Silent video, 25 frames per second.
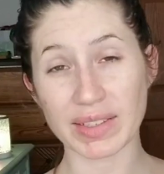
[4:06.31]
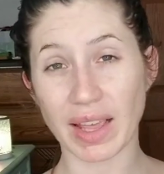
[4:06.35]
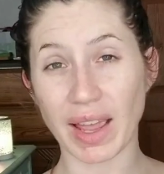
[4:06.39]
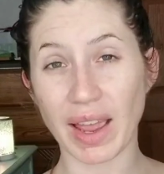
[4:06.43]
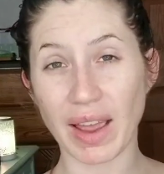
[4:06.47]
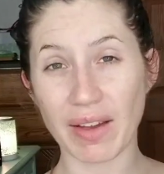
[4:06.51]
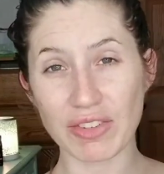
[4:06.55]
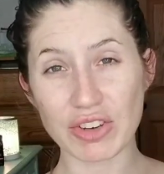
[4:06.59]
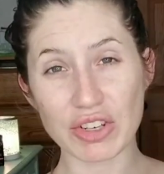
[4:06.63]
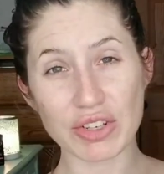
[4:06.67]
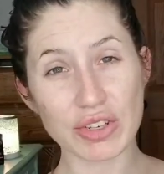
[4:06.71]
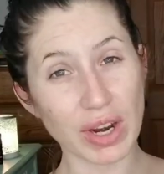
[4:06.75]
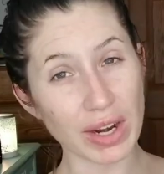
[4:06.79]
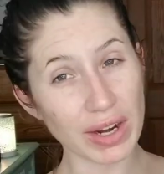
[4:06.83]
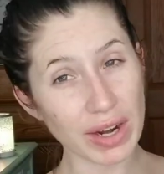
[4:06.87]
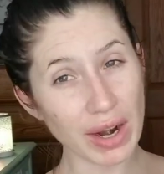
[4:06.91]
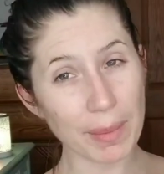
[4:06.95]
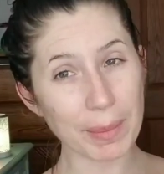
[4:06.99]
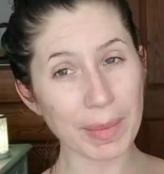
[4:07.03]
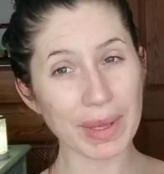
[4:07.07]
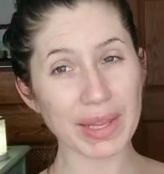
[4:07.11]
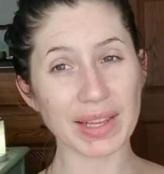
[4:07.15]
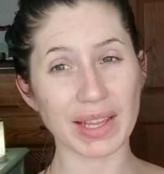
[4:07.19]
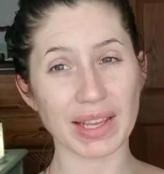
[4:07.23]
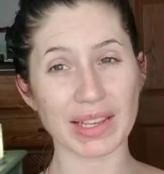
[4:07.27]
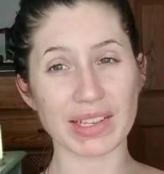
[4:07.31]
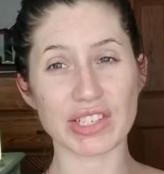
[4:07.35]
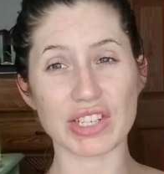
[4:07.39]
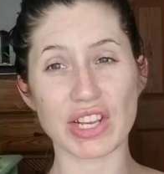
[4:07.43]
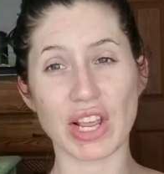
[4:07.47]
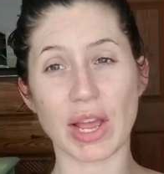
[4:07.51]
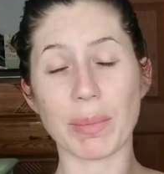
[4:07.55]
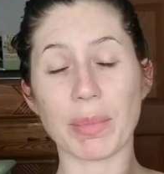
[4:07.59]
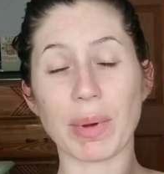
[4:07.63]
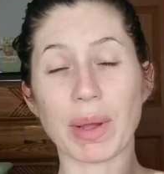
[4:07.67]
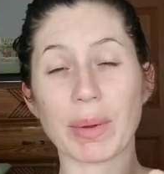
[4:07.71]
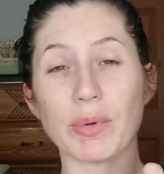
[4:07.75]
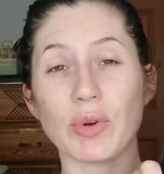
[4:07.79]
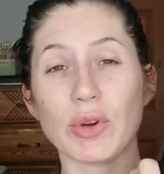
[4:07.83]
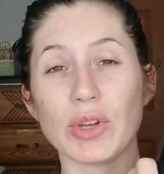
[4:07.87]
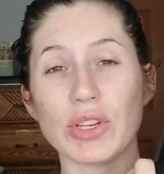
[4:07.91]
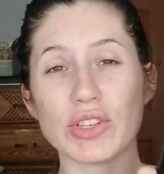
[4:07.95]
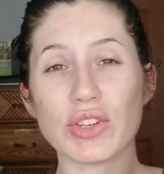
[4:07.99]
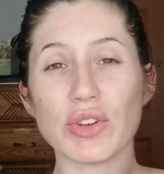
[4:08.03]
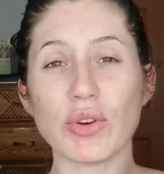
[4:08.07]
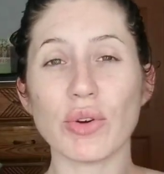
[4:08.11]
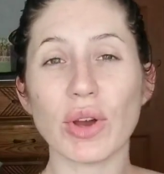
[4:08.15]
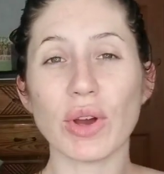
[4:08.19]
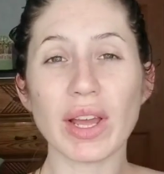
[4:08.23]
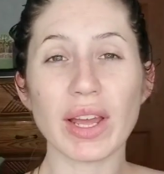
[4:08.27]
I haven't tried it on my legs yet, but I'm going
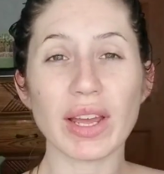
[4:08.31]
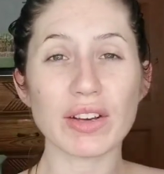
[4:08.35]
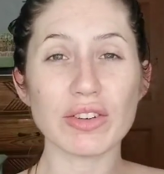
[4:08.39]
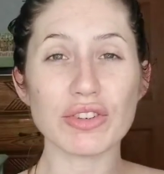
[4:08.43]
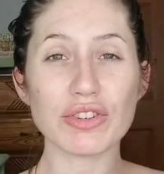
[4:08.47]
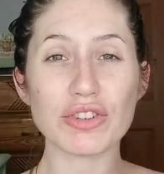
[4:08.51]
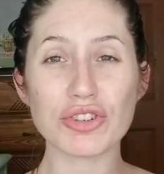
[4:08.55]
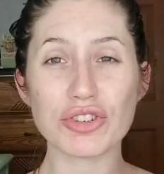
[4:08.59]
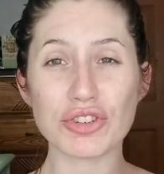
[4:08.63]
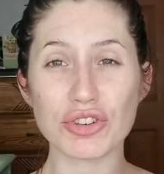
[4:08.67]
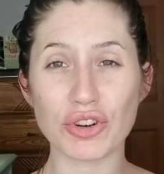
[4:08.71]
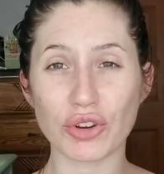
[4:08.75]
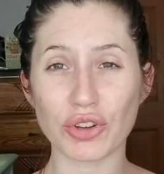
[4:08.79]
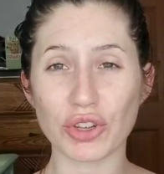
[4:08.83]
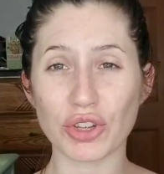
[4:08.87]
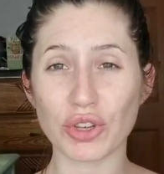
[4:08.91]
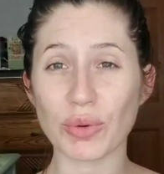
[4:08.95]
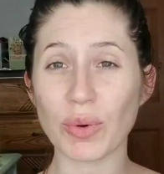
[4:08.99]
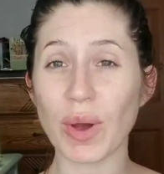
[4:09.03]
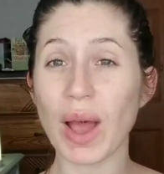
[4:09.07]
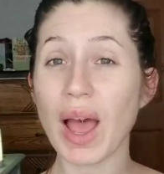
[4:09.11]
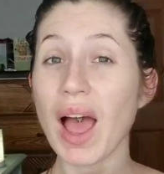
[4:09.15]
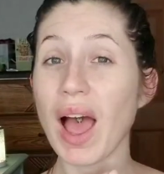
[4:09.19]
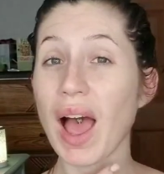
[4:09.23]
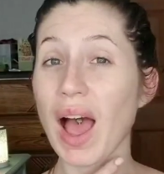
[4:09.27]
to go ahead and show you